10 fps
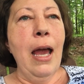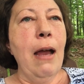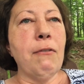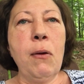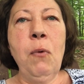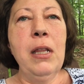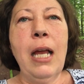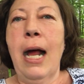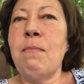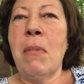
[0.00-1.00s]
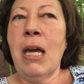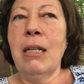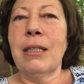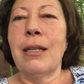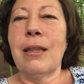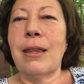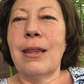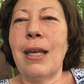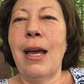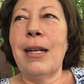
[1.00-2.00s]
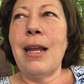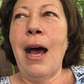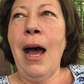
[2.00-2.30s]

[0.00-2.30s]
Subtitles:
everyone that I meet that